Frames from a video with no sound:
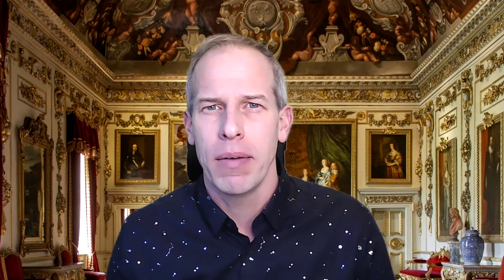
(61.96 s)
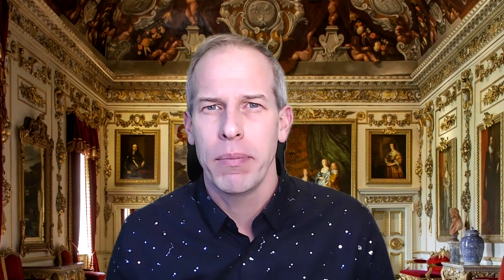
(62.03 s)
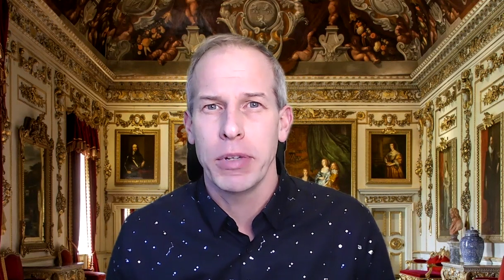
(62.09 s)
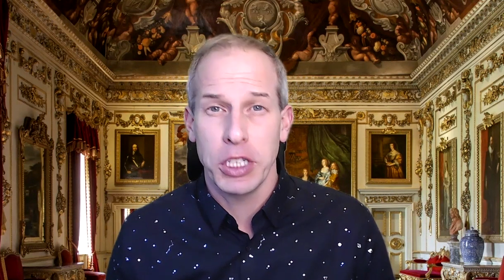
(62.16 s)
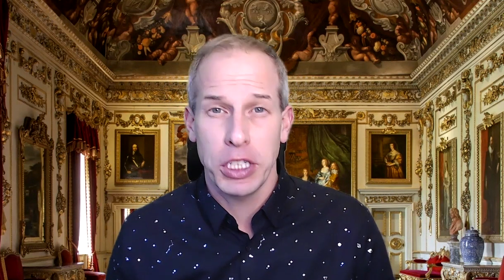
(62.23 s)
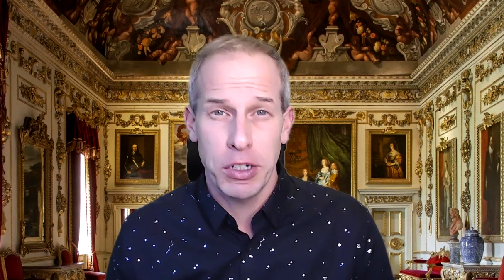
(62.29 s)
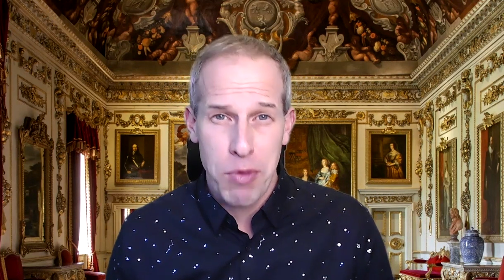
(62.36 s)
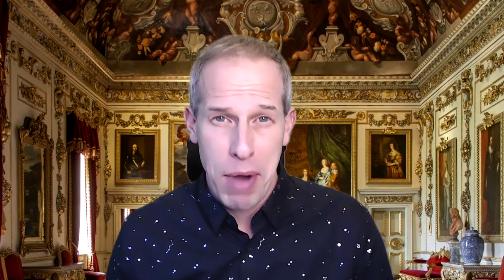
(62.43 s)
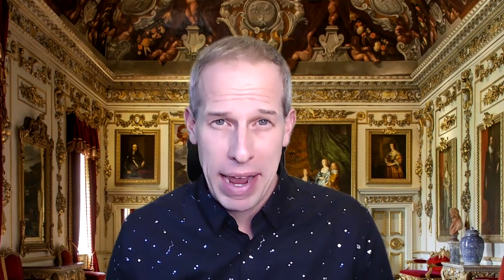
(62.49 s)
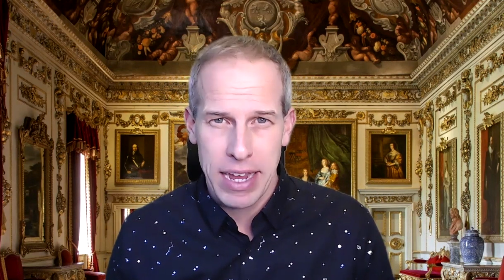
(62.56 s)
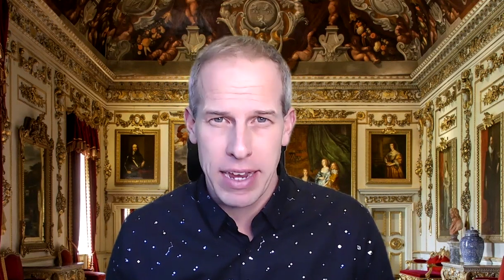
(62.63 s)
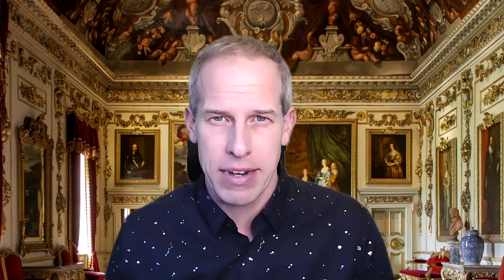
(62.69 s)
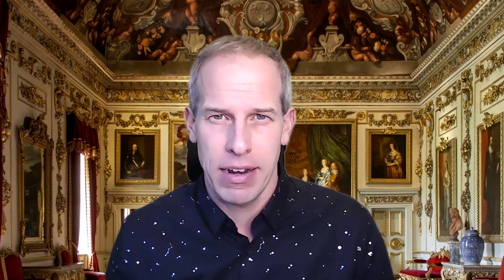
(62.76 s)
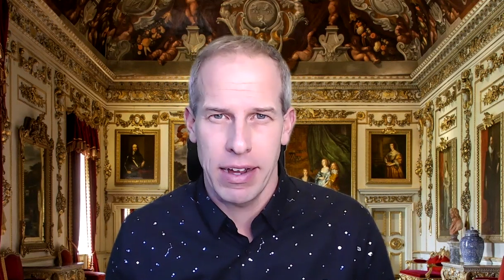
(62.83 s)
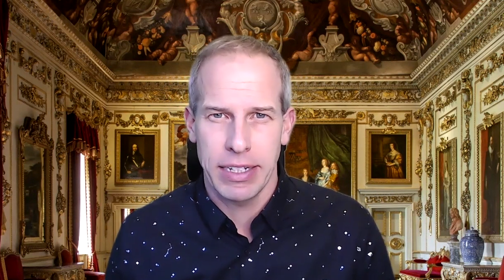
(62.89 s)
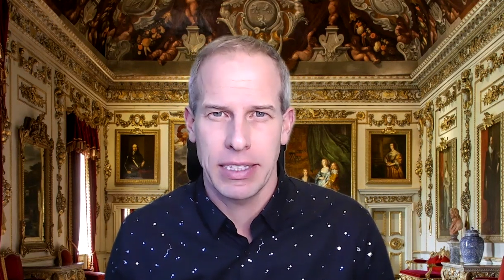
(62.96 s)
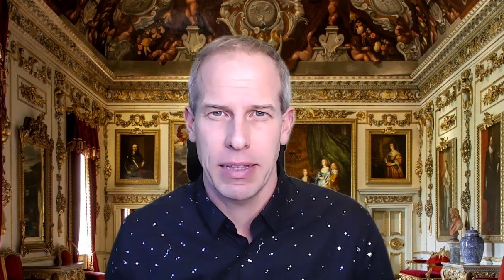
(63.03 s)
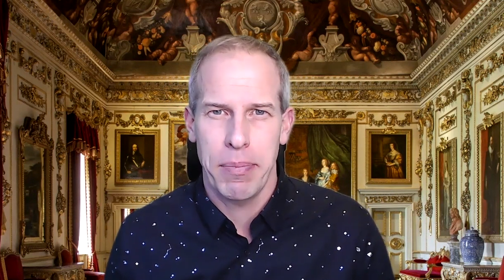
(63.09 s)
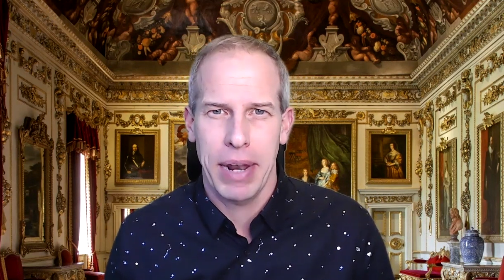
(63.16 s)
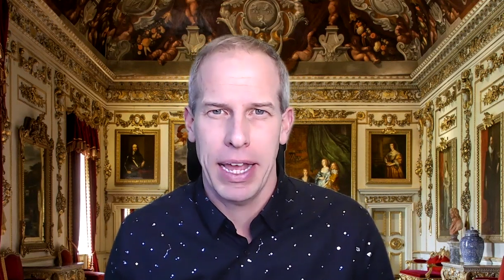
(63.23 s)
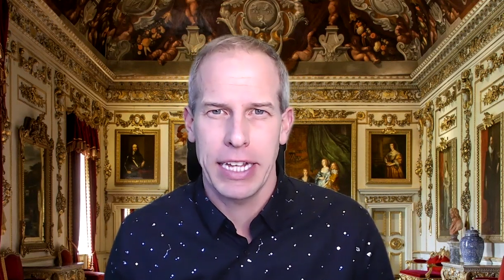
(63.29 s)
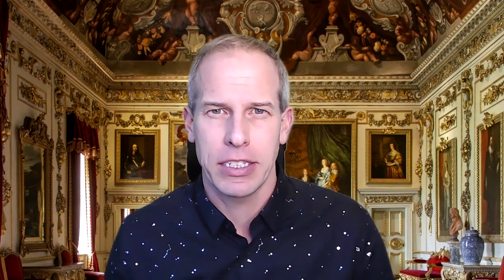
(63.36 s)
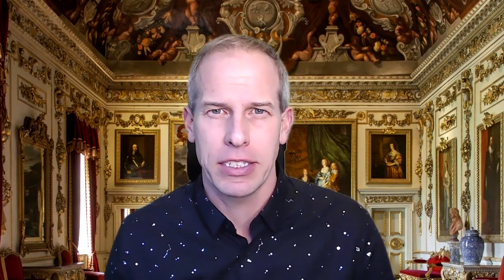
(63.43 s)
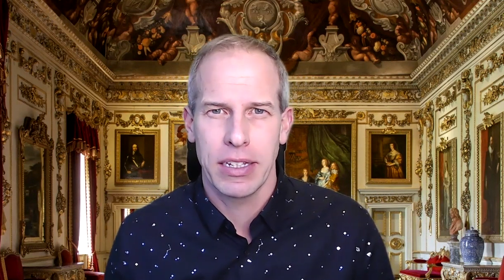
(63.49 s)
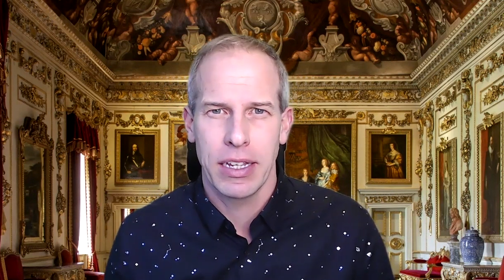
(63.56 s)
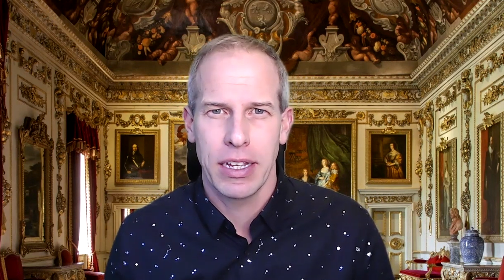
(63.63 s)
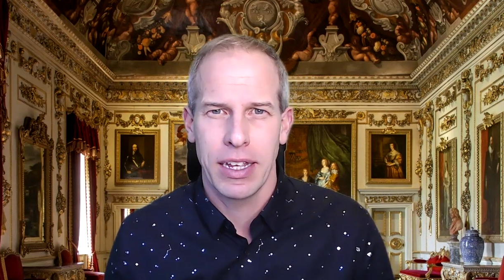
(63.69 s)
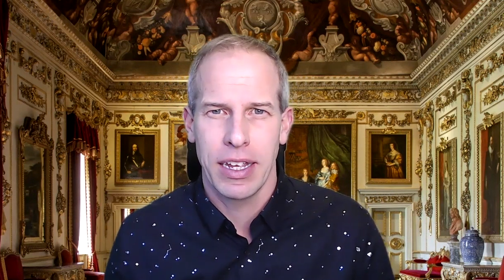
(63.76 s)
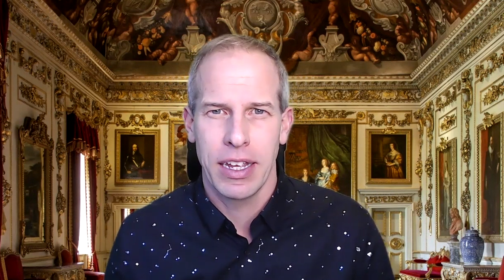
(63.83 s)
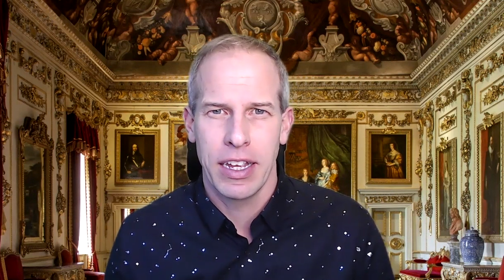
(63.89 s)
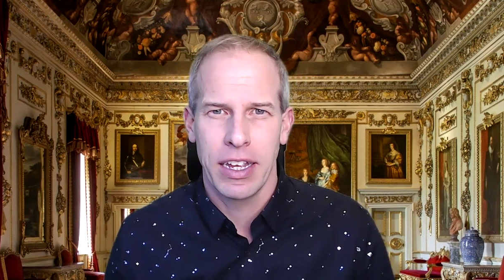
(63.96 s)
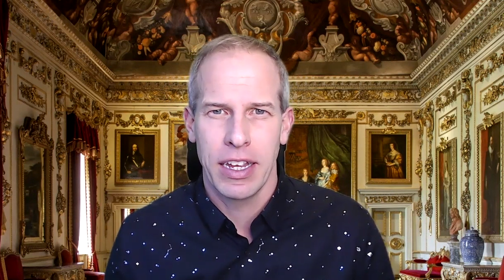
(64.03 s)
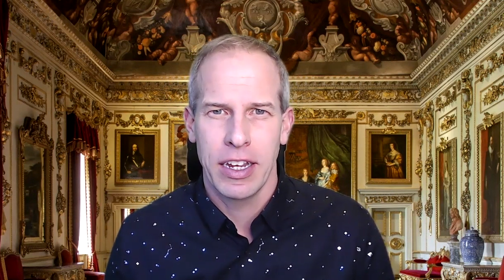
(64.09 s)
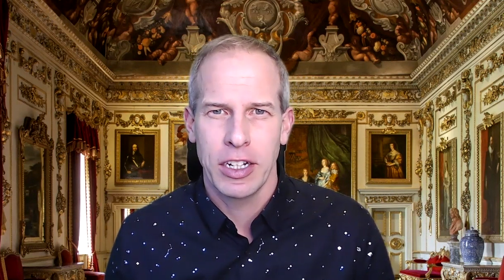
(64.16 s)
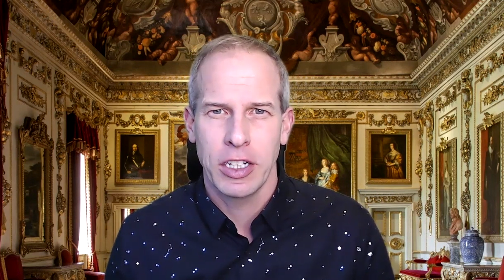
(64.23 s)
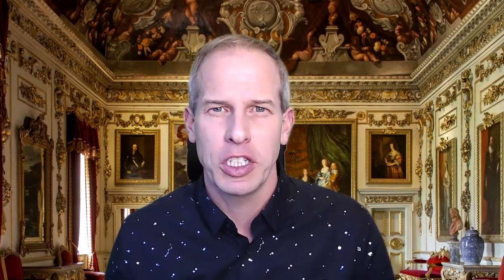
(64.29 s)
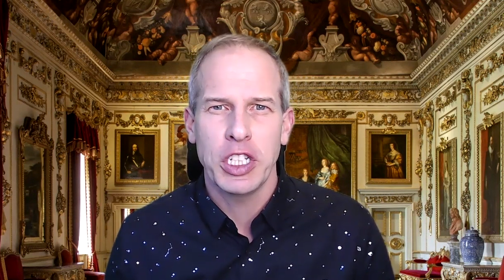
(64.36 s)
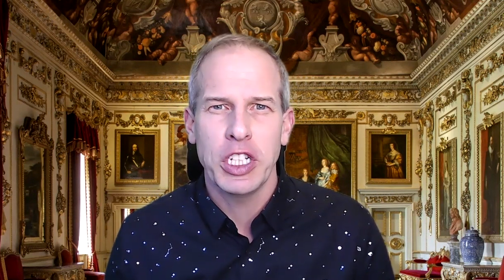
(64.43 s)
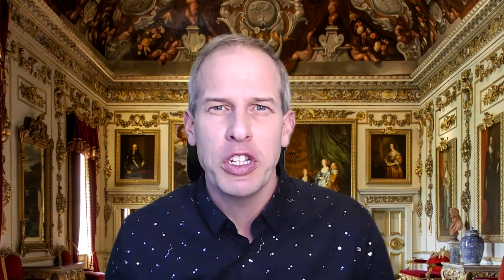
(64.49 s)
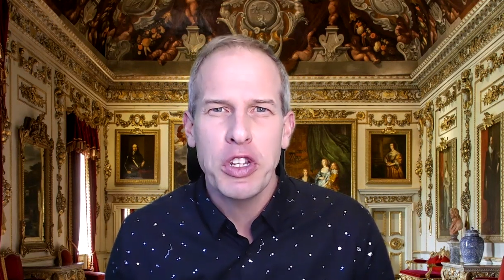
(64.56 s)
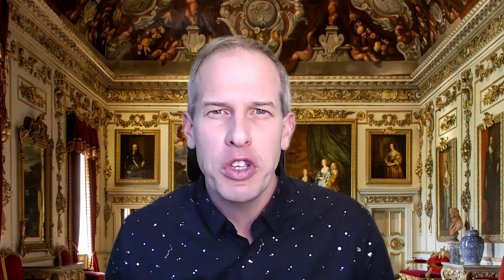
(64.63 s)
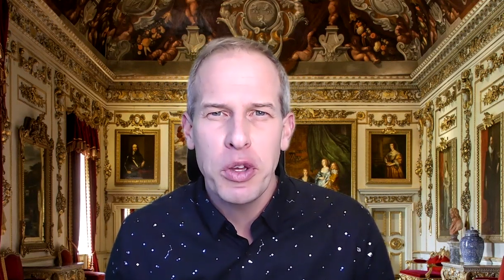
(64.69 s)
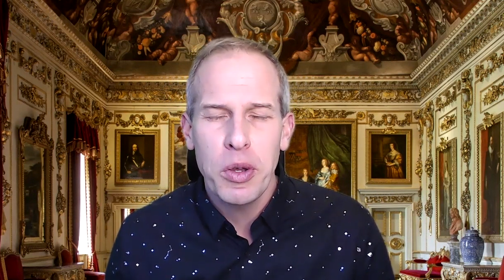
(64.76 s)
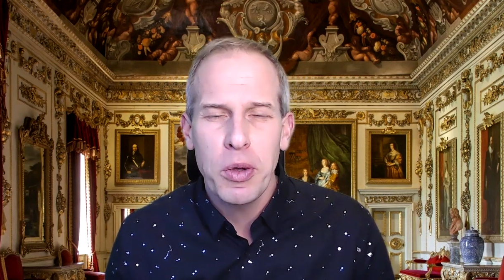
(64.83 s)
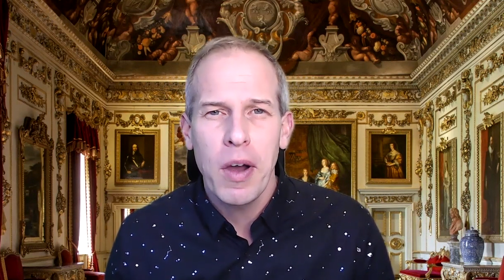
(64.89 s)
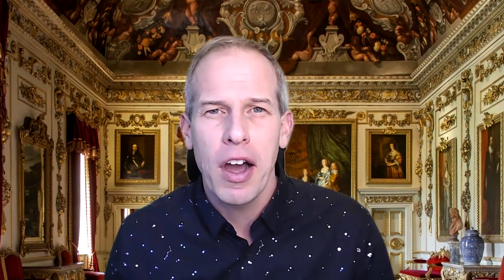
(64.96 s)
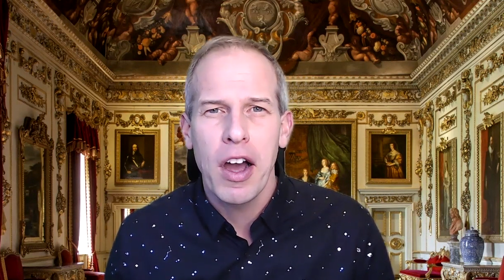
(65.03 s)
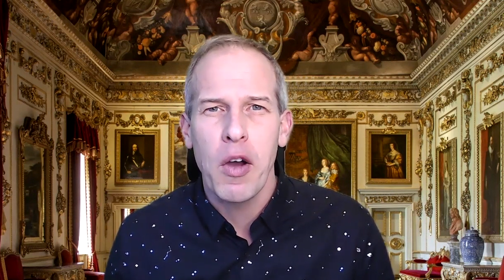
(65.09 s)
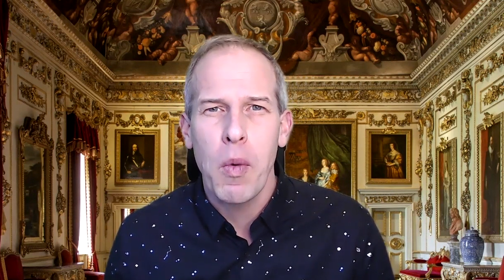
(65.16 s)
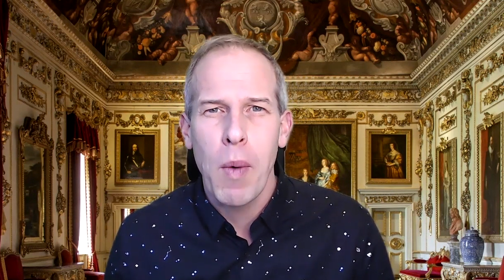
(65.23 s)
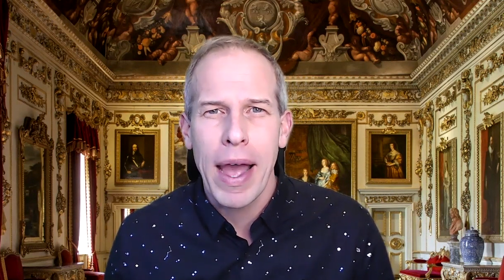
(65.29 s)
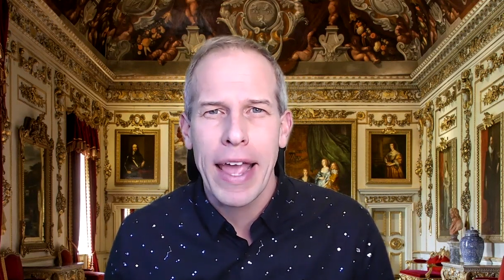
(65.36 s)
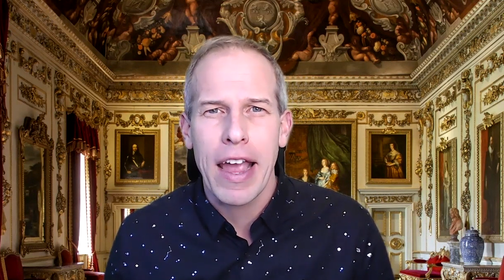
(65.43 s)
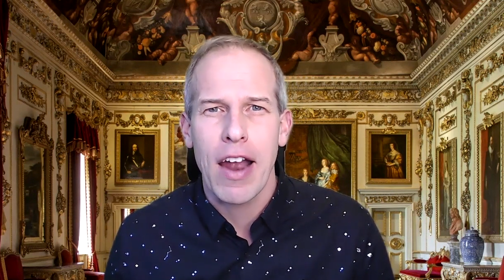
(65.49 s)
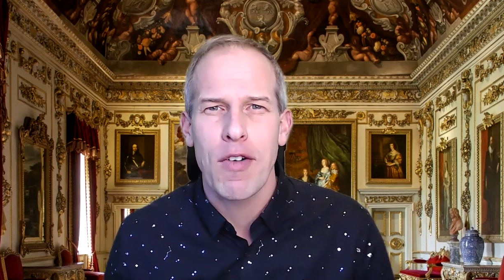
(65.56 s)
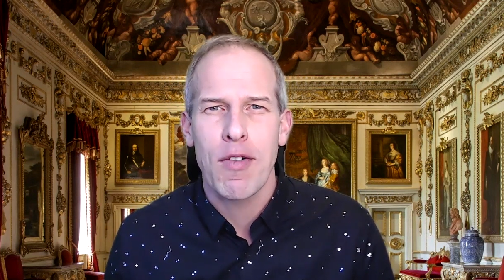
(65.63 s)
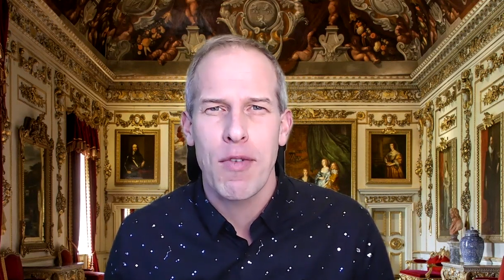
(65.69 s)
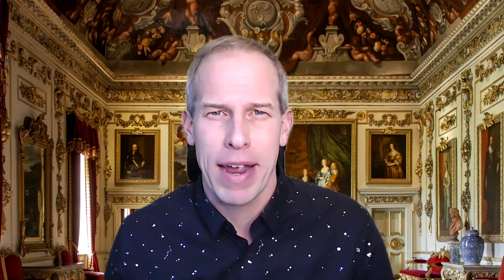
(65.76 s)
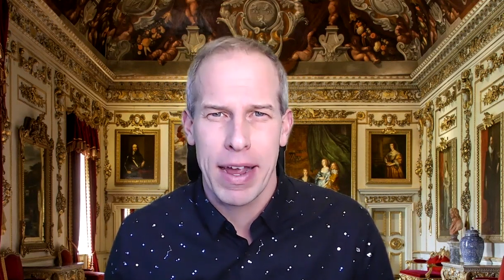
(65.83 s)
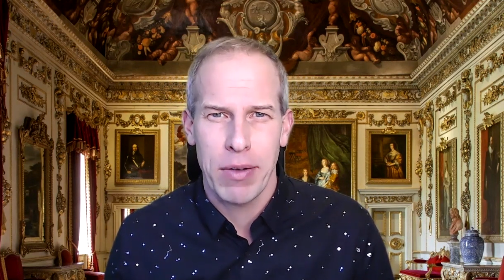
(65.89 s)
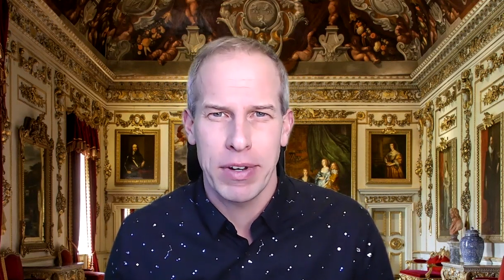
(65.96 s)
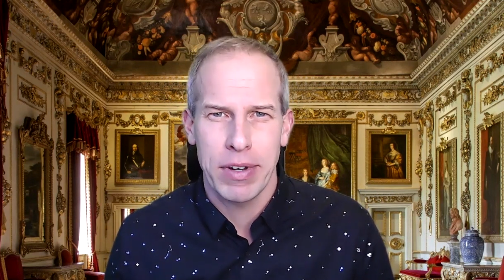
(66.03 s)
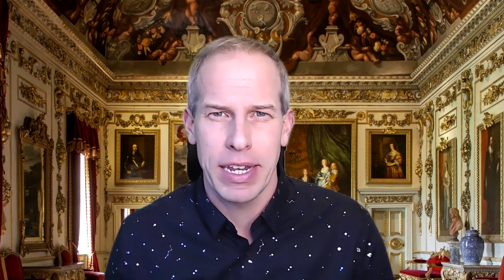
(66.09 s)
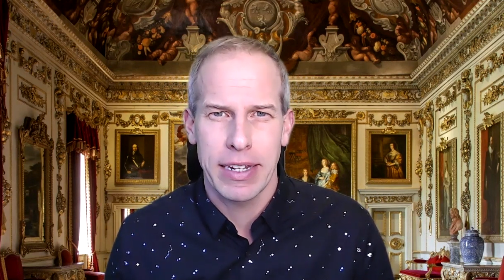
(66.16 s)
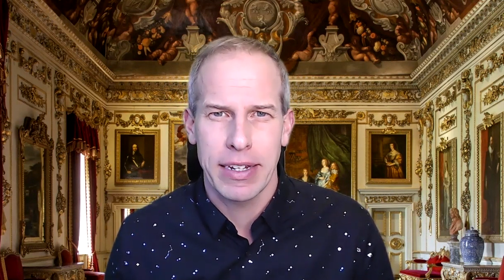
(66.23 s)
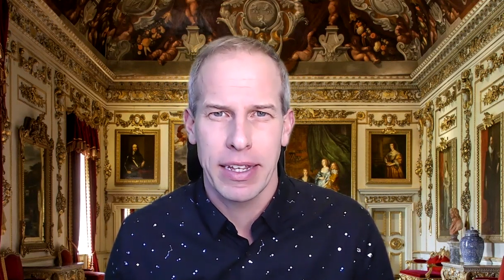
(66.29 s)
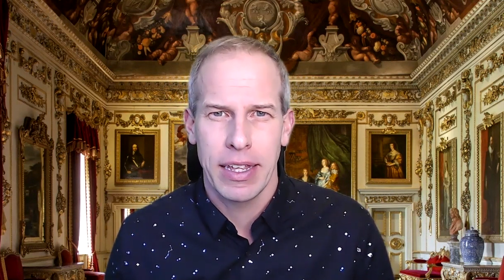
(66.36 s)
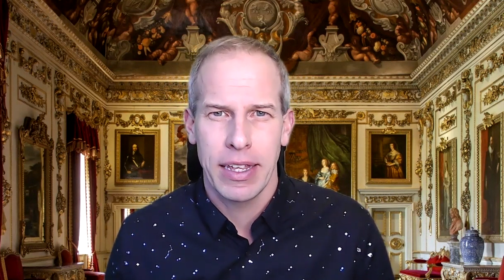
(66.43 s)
but she recognized the place. She knew her way around it